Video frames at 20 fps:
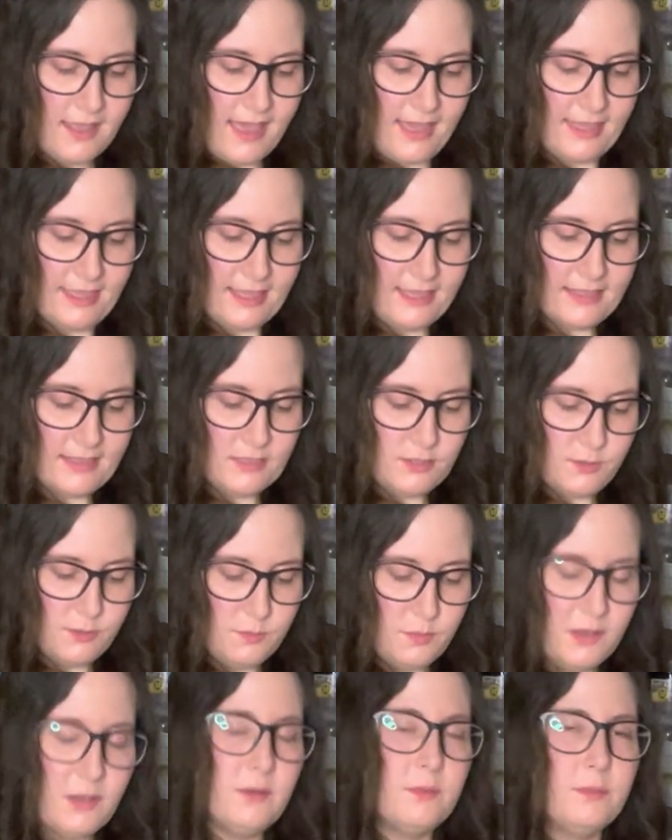I think this would
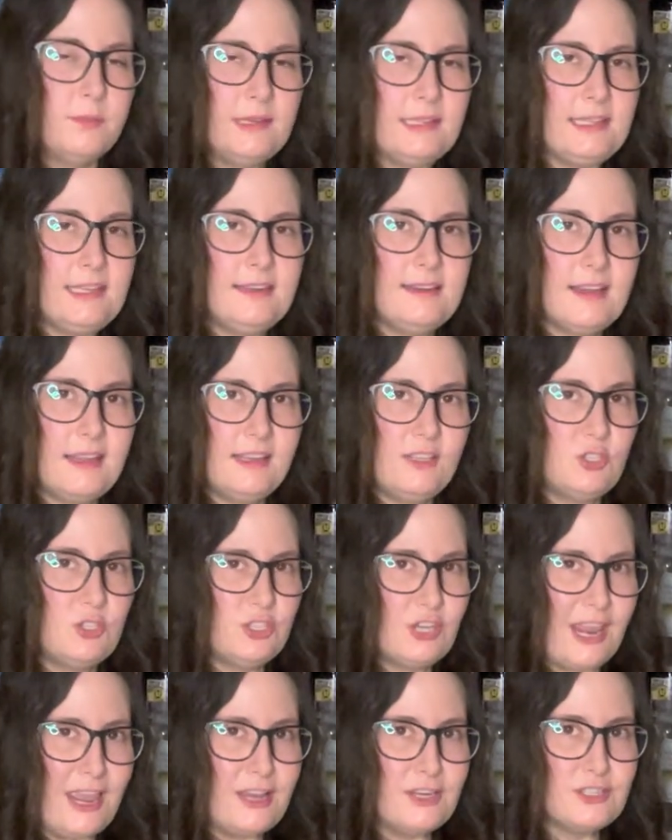be a really nice
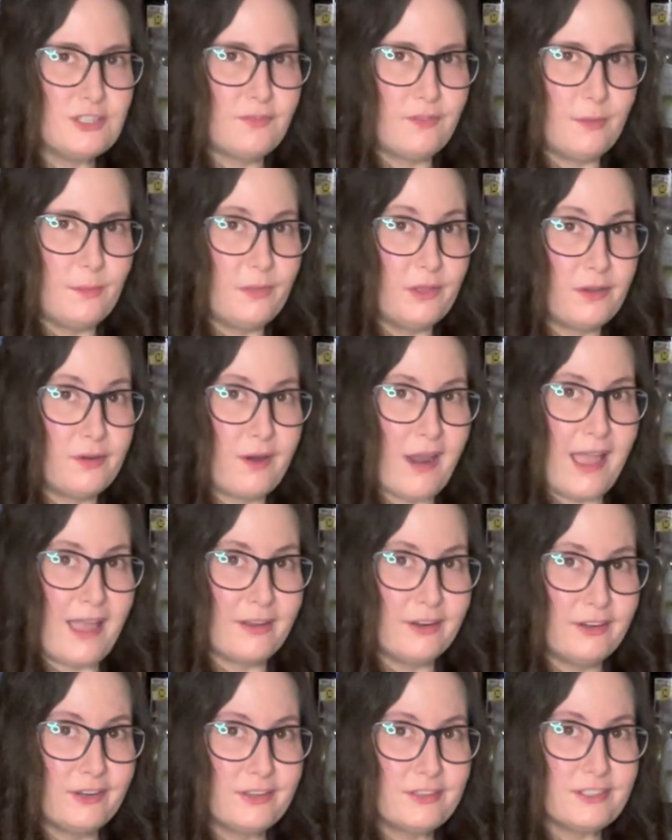change from the
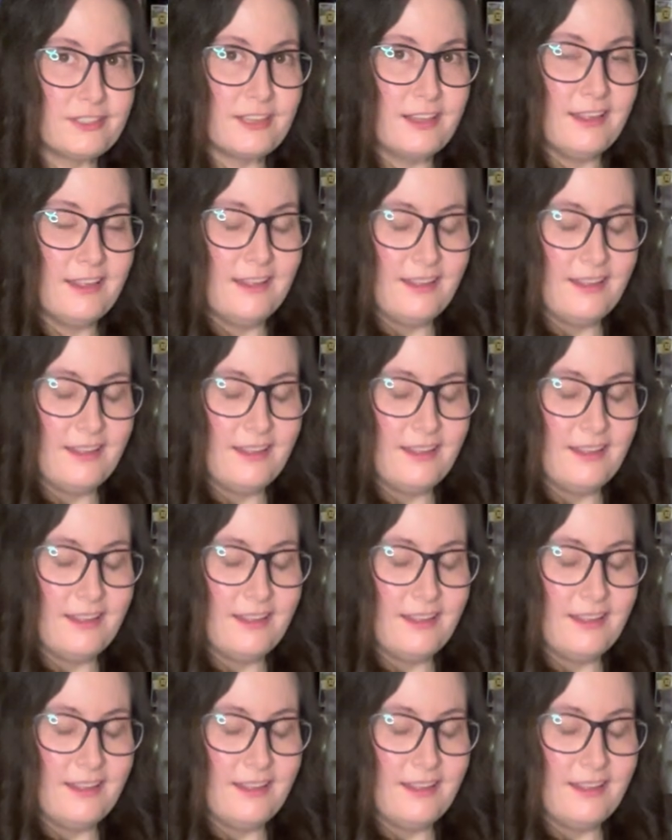crackers.